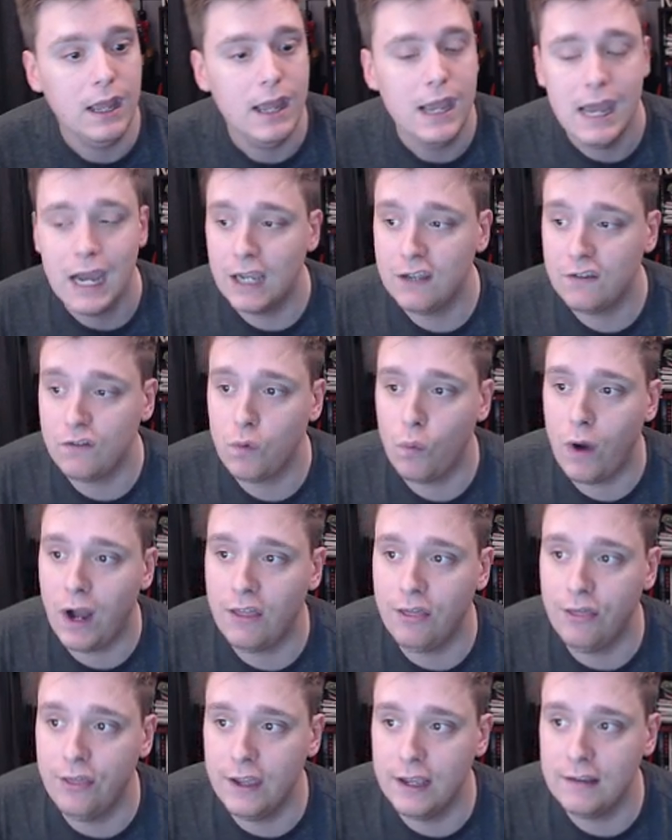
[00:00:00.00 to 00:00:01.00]
as to
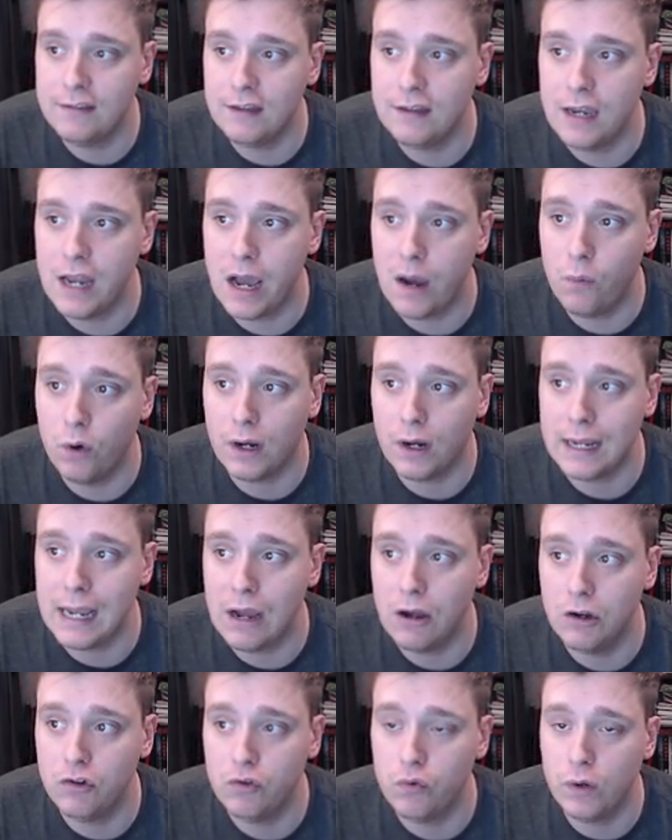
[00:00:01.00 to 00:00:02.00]
why things did not work
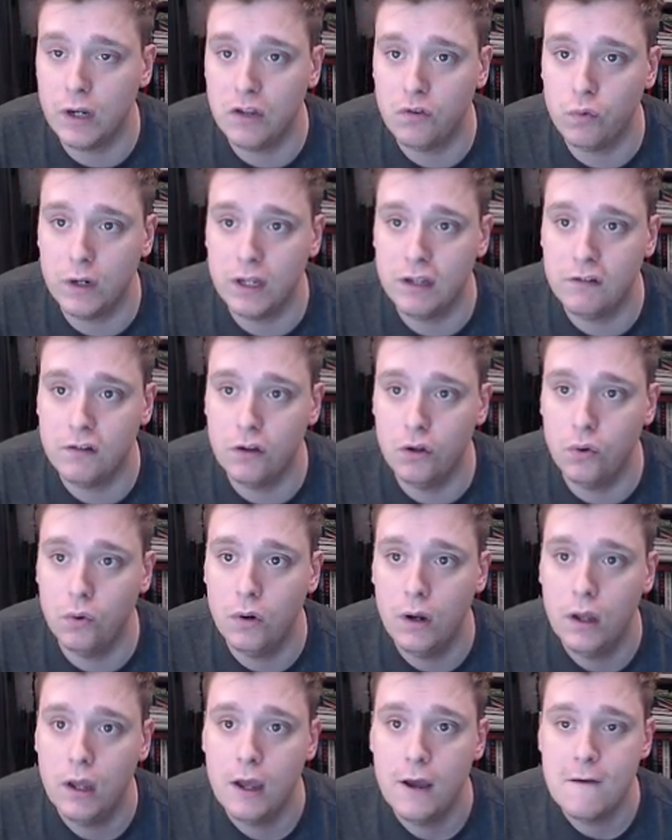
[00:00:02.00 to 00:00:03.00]
out in
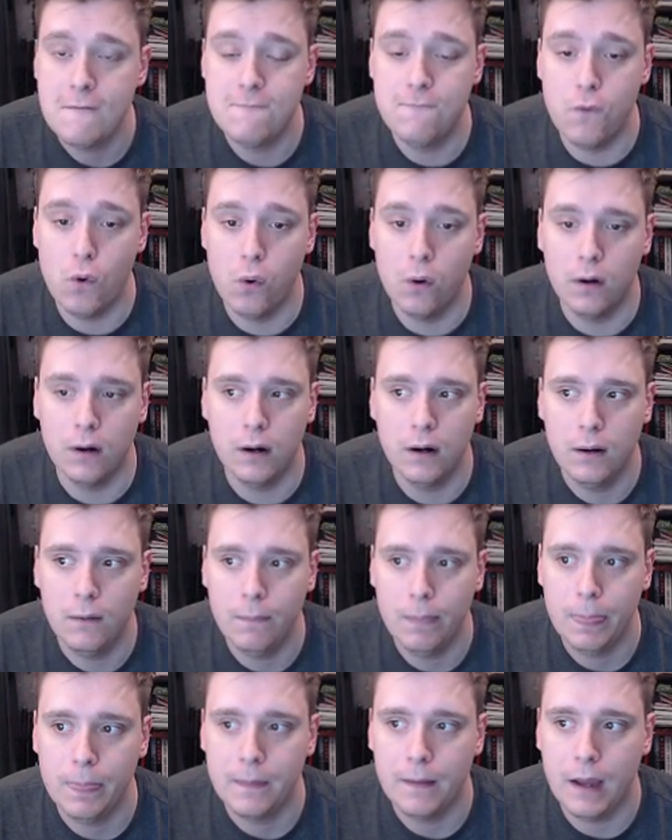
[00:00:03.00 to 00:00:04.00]
2022 for
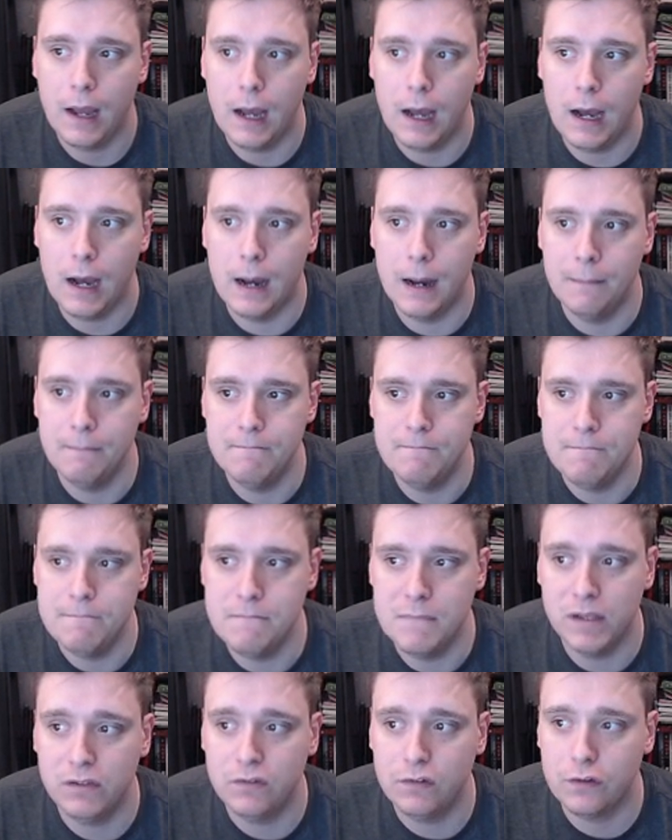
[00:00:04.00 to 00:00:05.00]

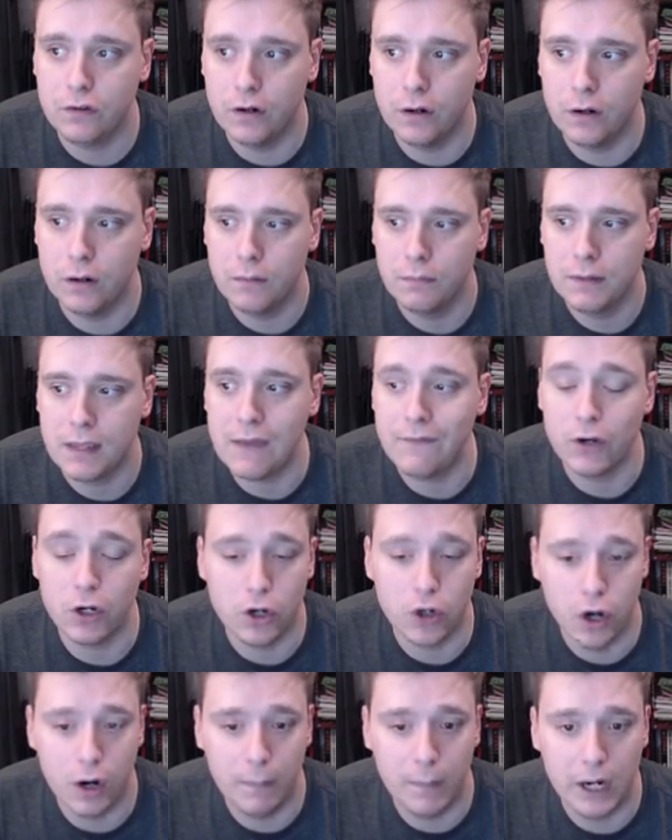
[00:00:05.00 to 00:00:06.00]
Mr. Kevin
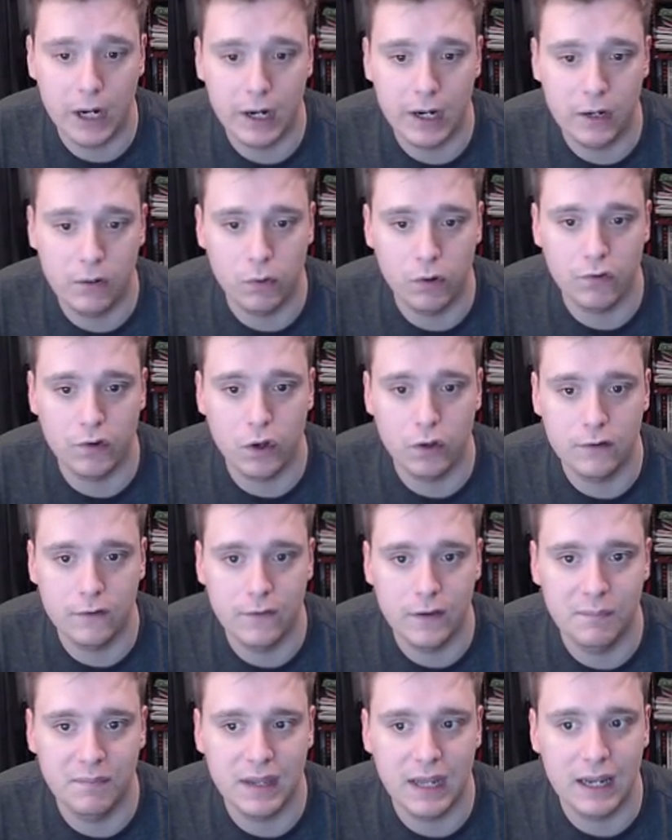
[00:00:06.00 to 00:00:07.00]
Carberry and result
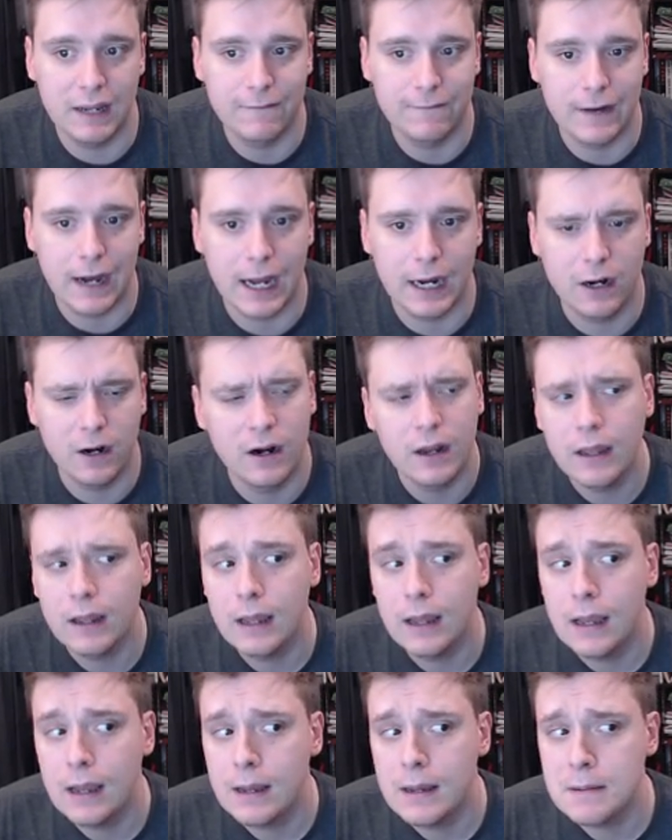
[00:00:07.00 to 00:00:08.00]
of him getting fired?
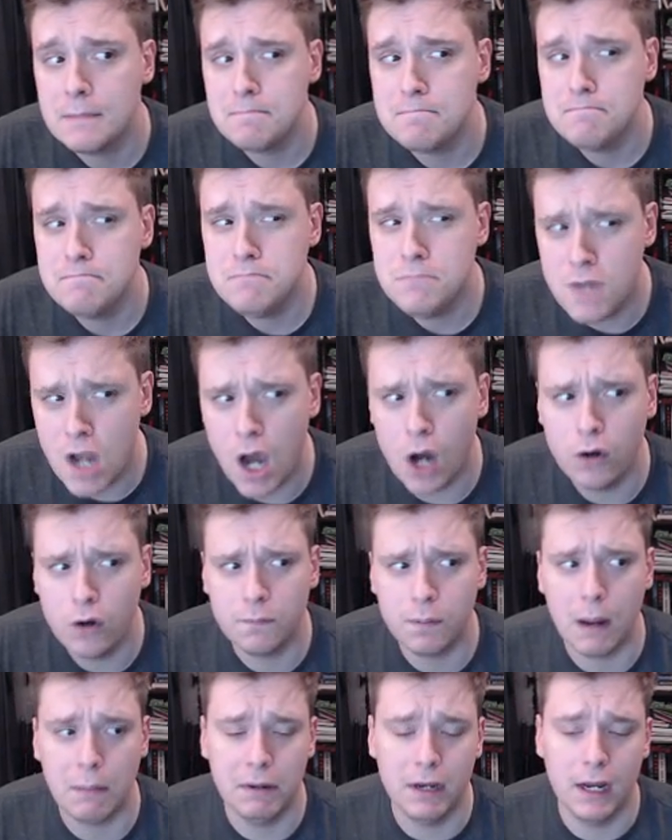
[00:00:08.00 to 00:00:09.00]
No,
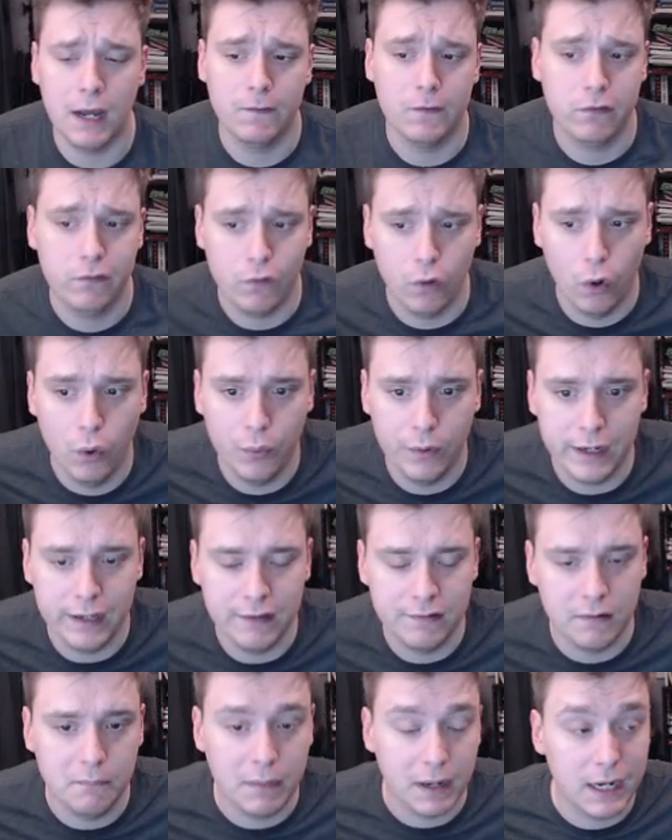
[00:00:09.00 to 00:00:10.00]
it's probably not the sole
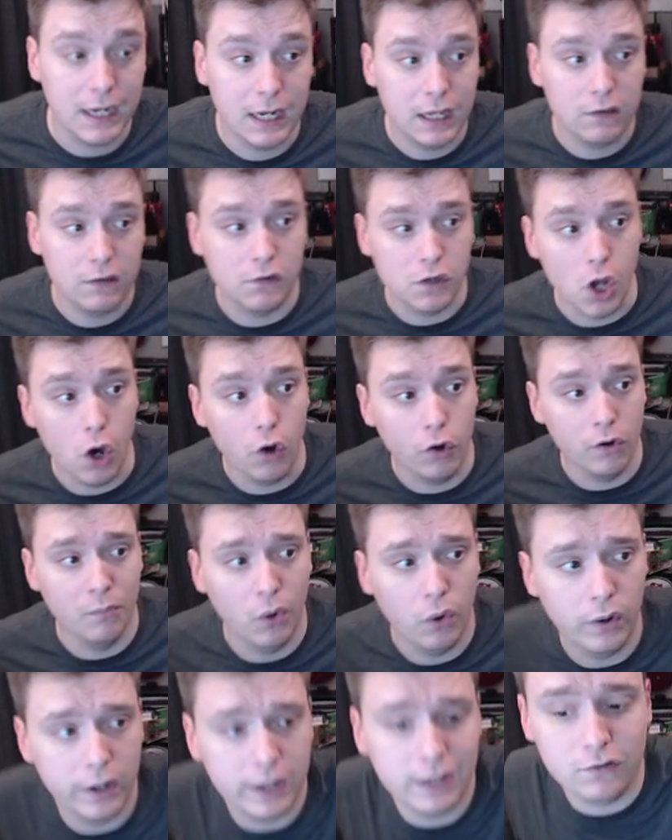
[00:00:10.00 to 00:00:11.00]
reason, but it is
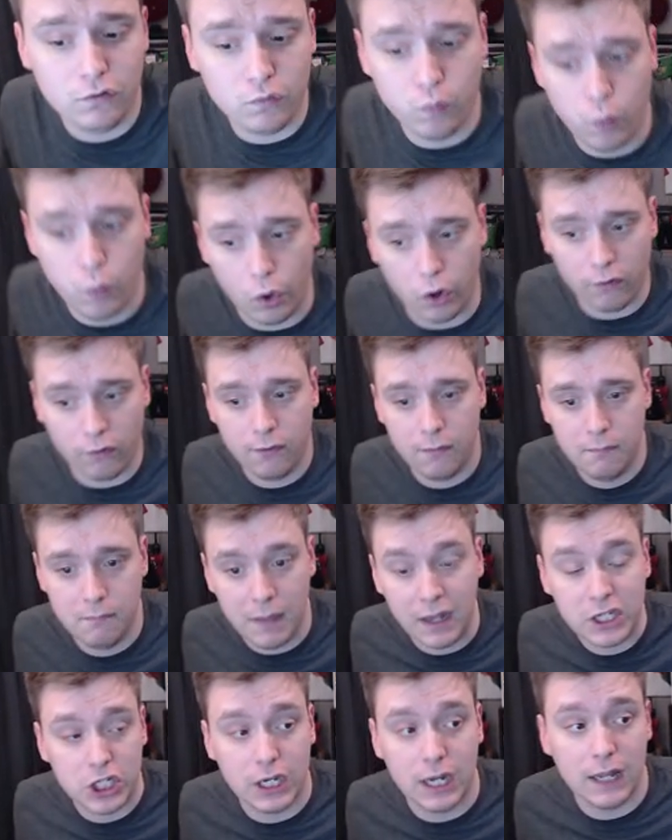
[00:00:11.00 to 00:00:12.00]
notable. It is worth
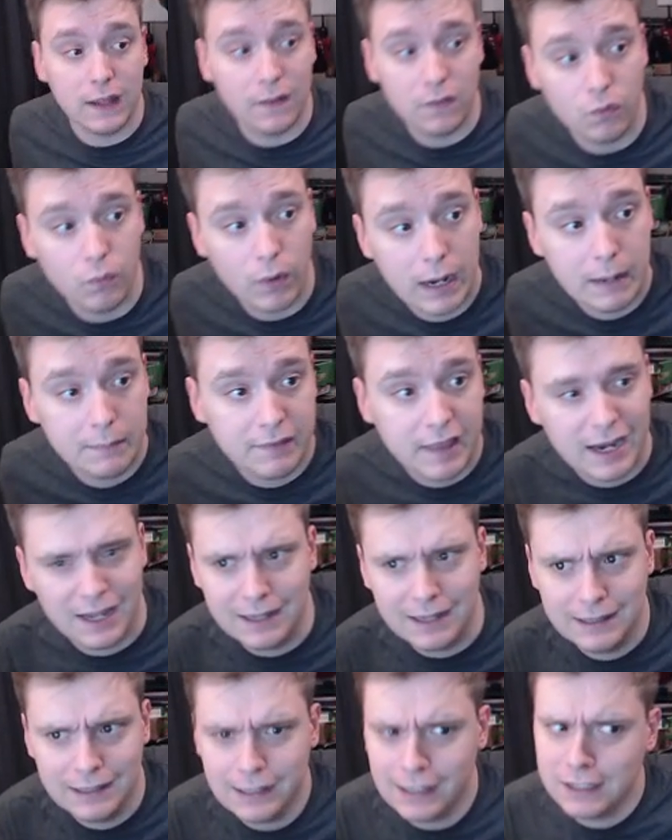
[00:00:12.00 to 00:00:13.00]
mentioning that the Rams had
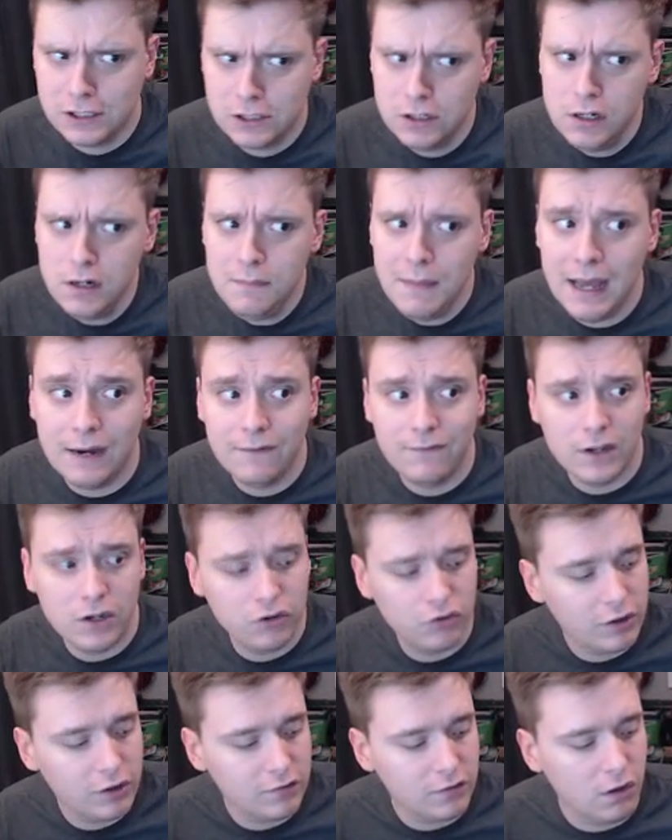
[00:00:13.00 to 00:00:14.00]
a good amount of
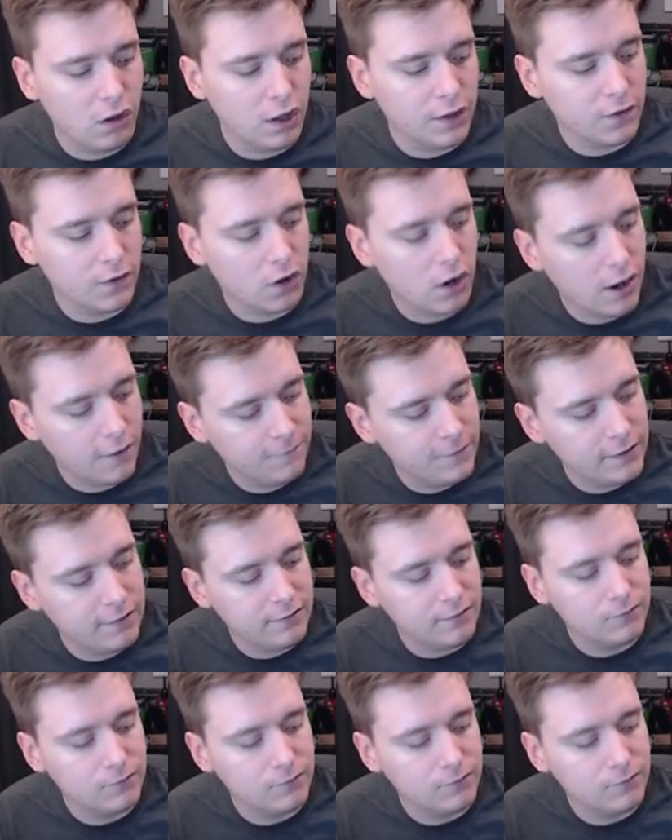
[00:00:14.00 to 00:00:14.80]
injuries along their offensive